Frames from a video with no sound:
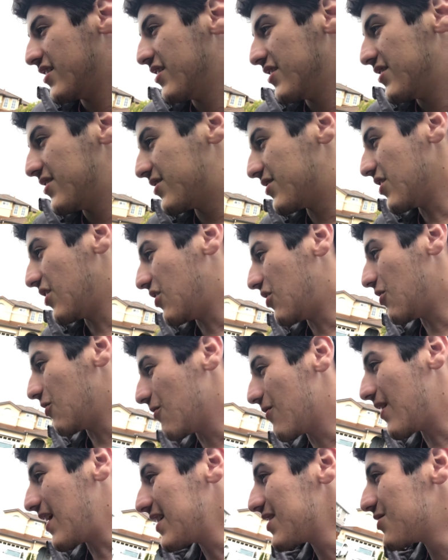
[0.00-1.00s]
So
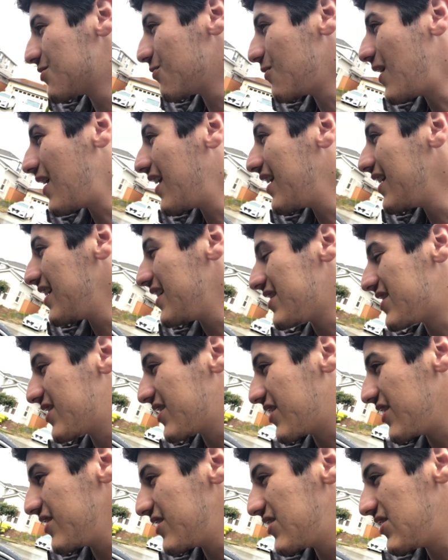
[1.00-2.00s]
that's why it's
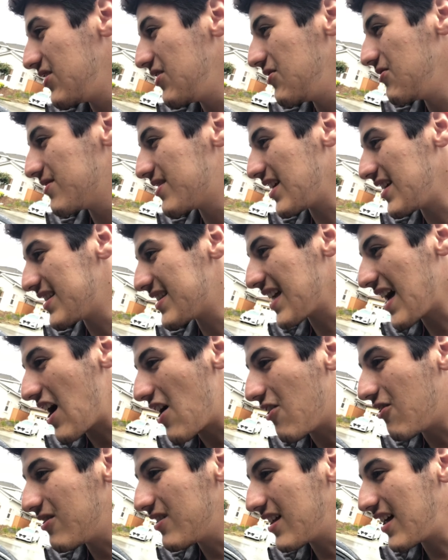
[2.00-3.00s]
good to use a
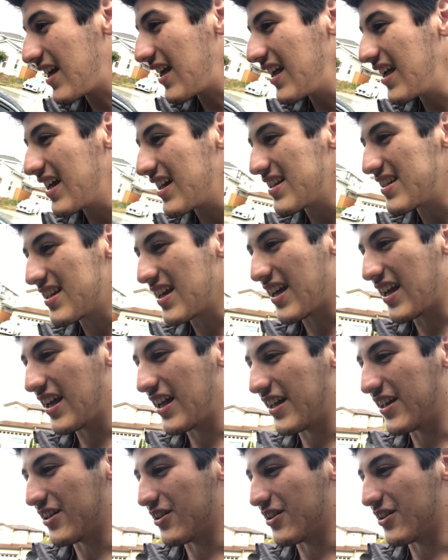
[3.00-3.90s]
towel and a